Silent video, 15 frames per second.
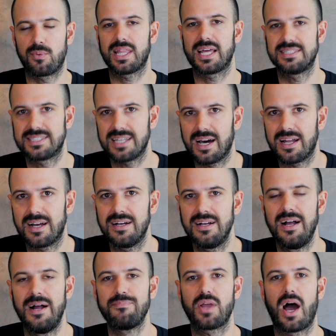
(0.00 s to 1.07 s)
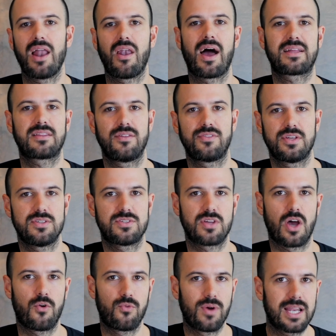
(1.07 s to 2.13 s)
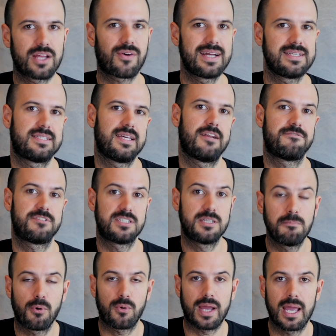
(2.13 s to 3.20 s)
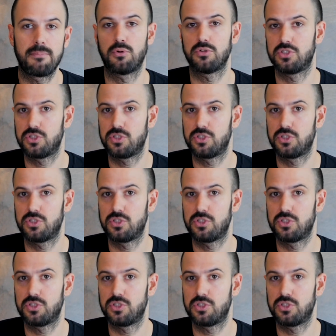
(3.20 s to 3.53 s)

with Asana, I like that there's a really great set of simple keyboard